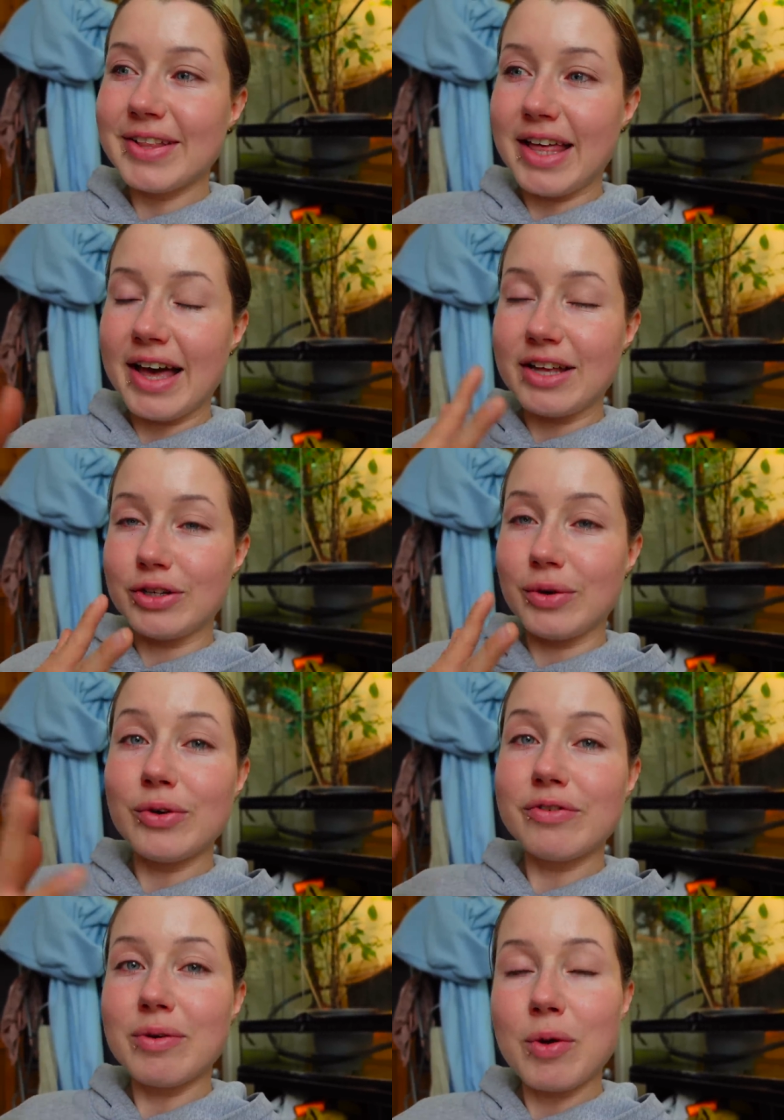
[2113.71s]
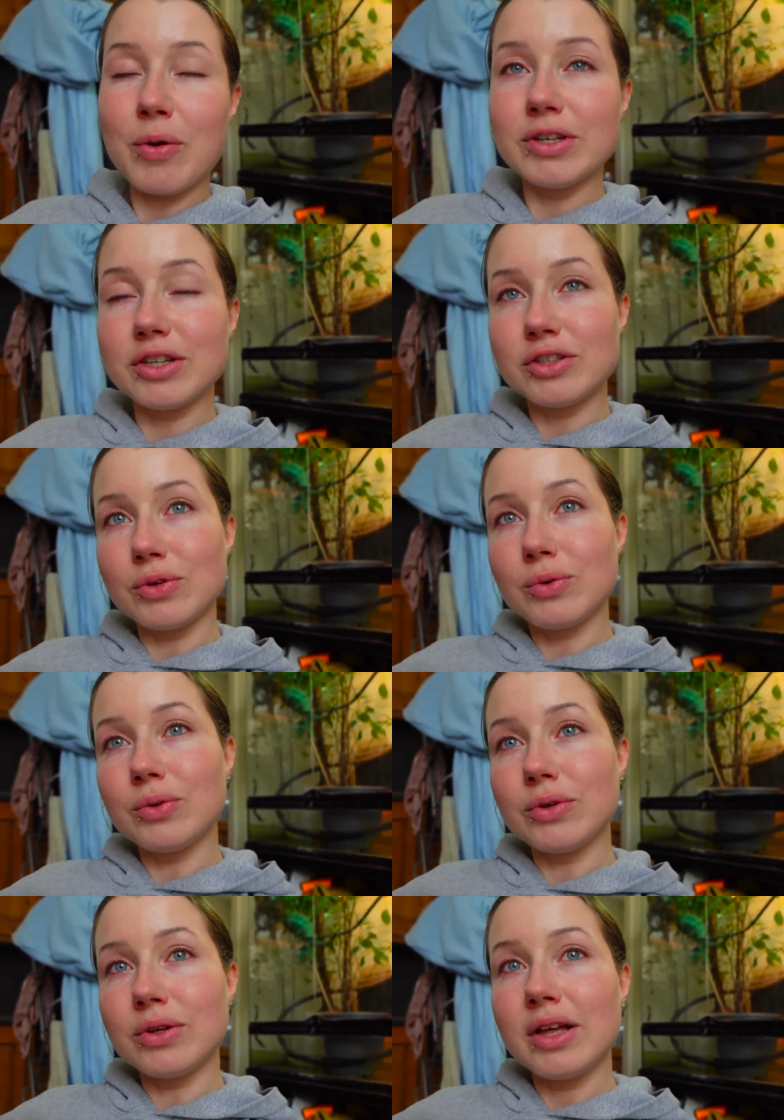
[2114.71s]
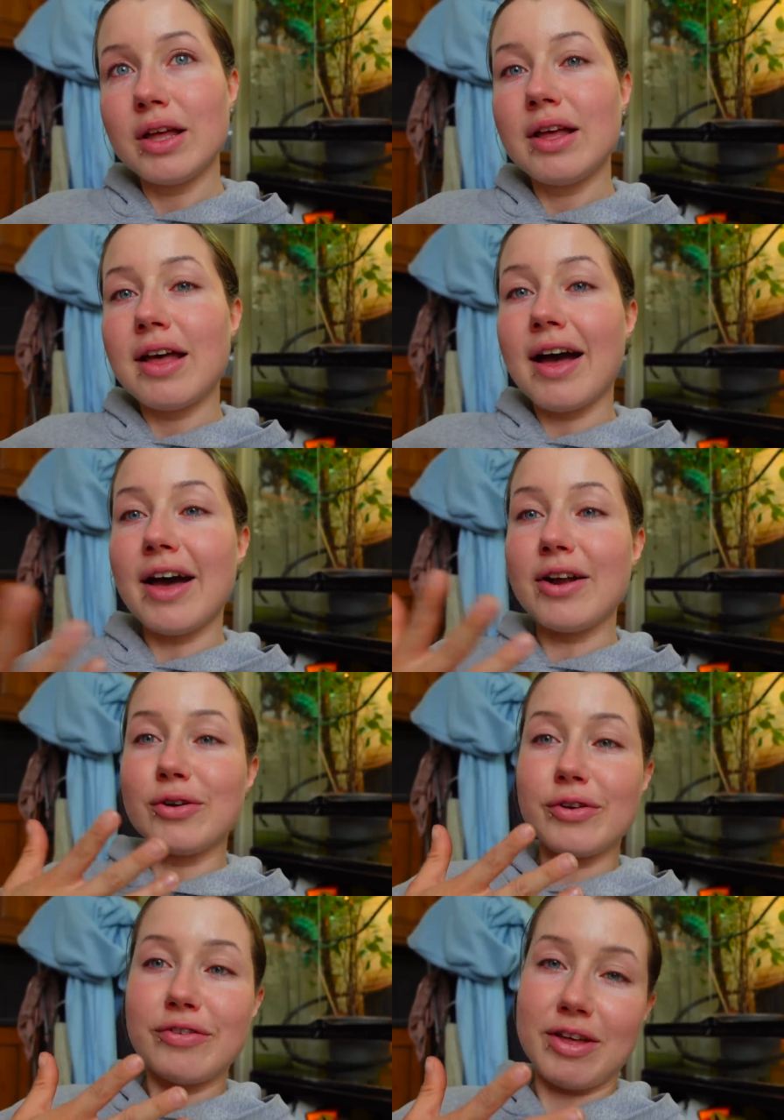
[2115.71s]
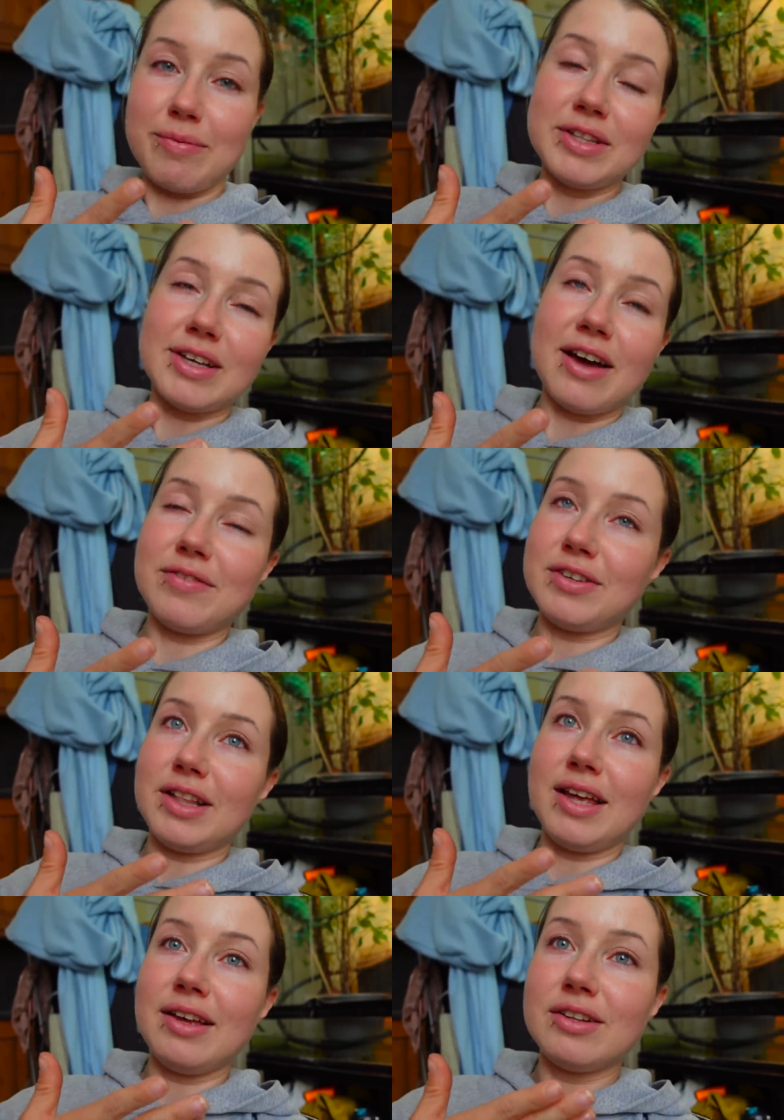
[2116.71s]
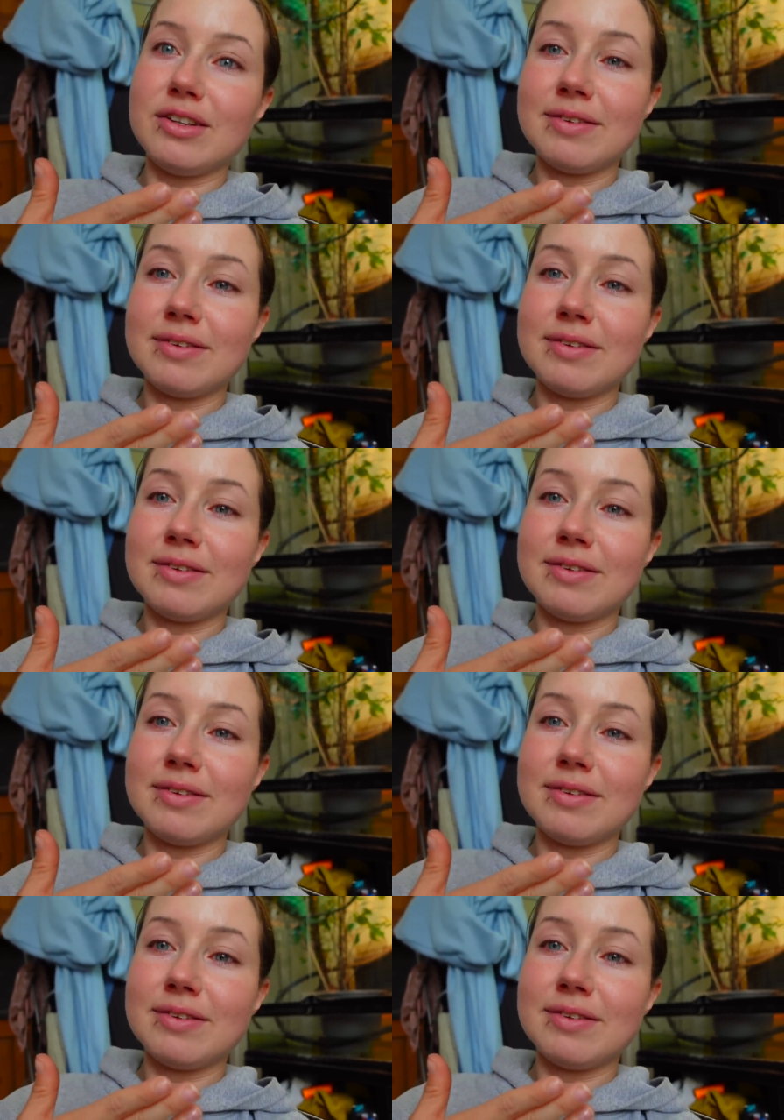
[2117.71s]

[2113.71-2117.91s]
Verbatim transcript: Like I don't know if I'm going to school. I don't know if that means I have to like